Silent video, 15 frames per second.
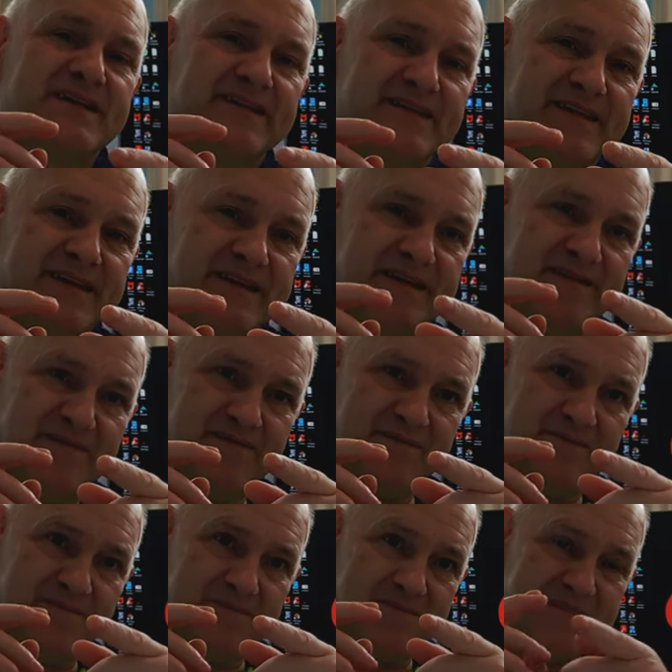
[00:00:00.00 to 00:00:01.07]
the
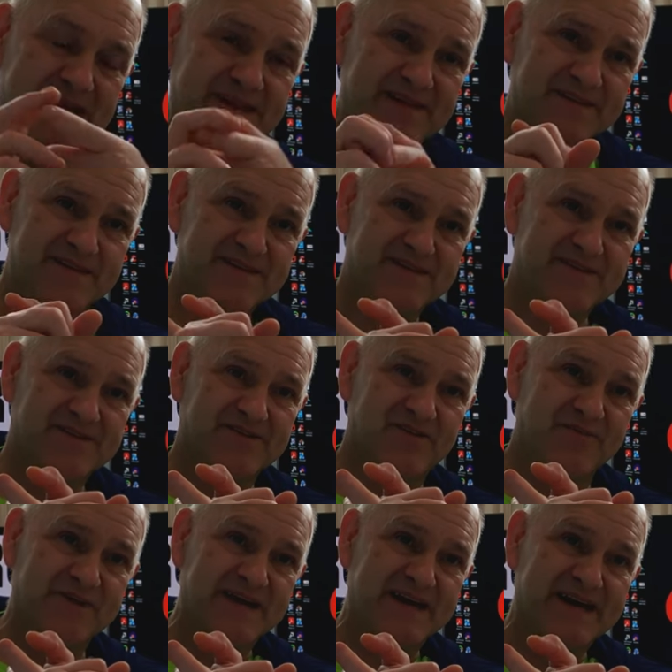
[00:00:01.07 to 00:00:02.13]
Mini that's
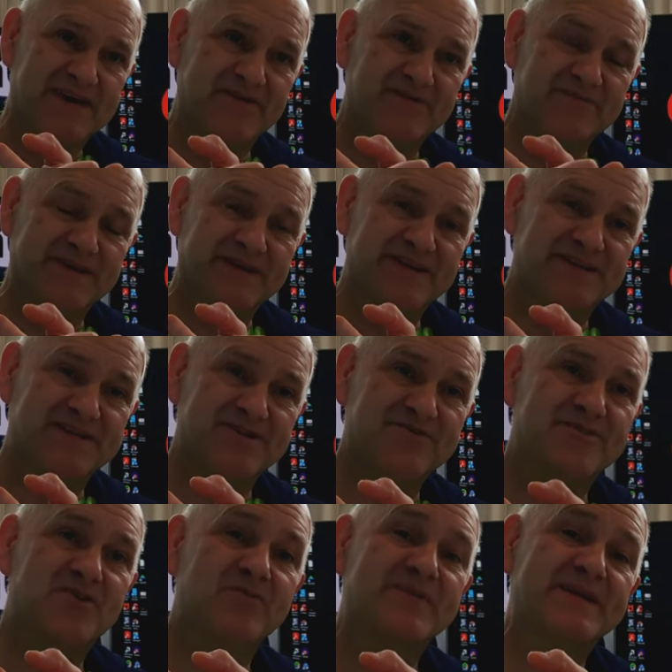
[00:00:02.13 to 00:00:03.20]
coming out, Mini 2
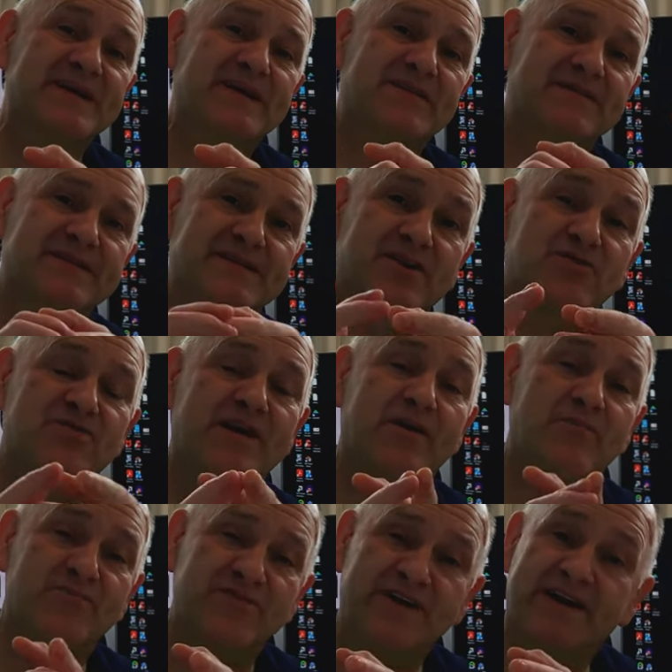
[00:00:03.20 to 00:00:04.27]
coming out, is a
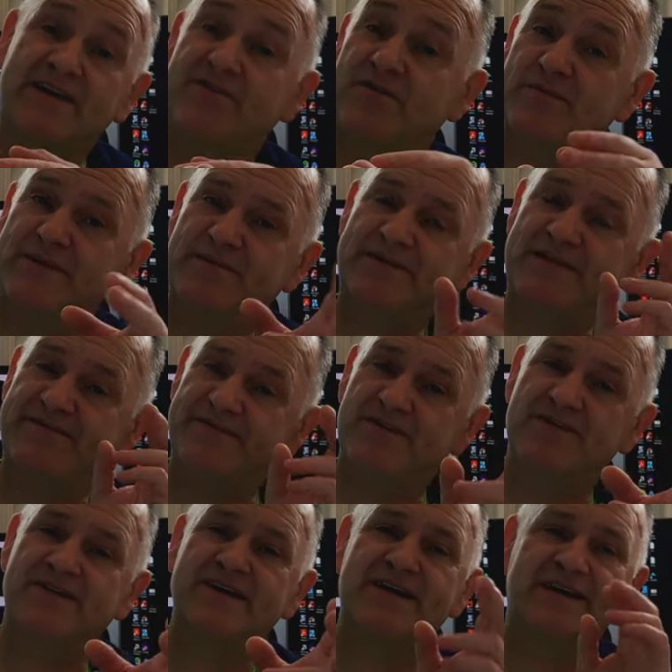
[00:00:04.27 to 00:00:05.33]
groundbreaker for me with that
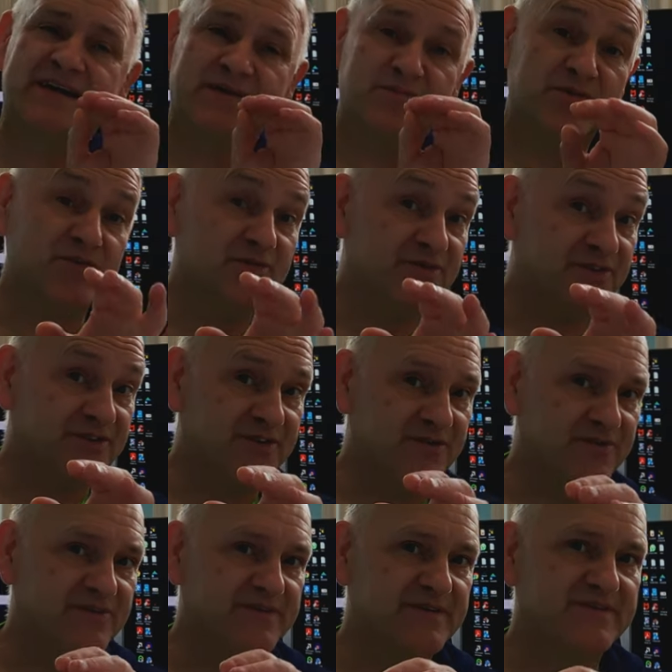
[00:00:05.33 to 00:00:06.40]
4K camera under
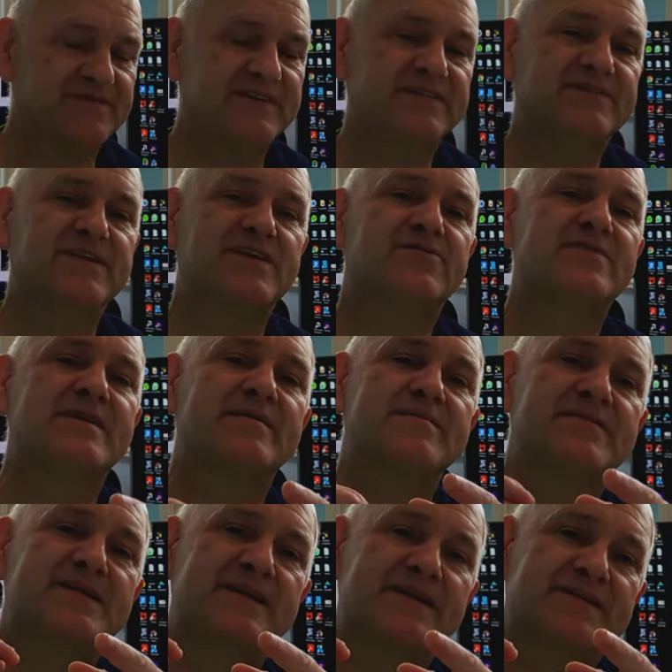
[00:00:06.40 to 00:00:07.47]
250
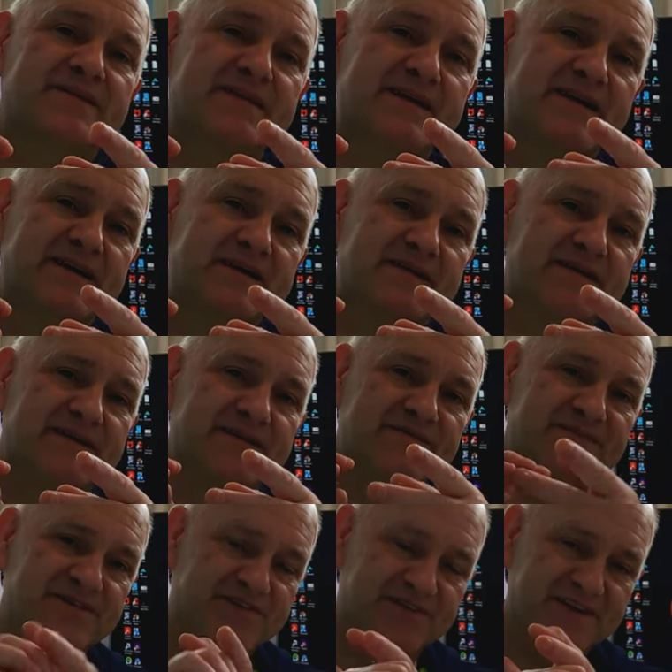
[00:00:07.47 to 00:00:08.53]
grams. And then
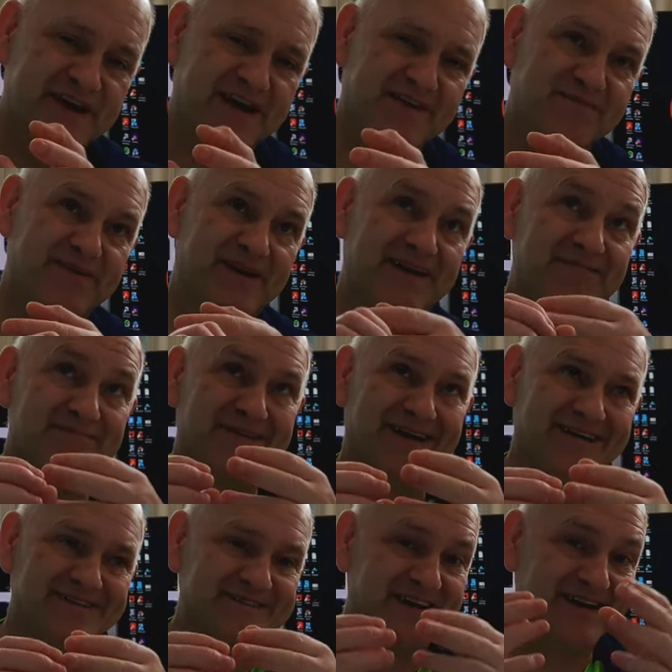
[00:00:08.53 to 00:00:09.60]
the Shark Byte,
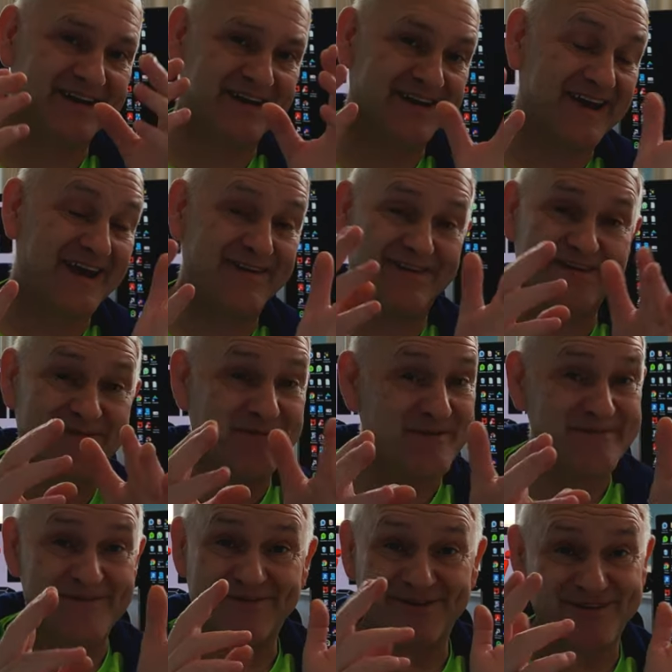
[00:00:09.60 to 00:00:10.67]
Byte Shark, I can't
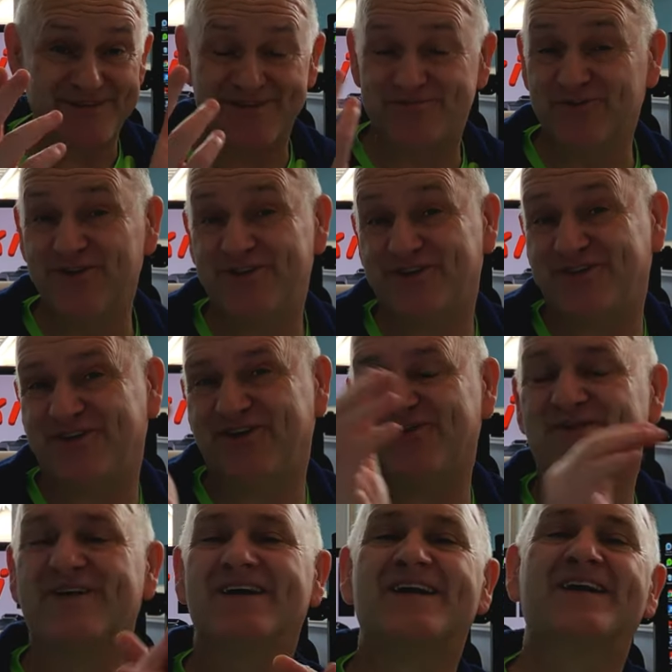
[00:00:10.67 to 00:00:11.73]
remember what it is. One of the two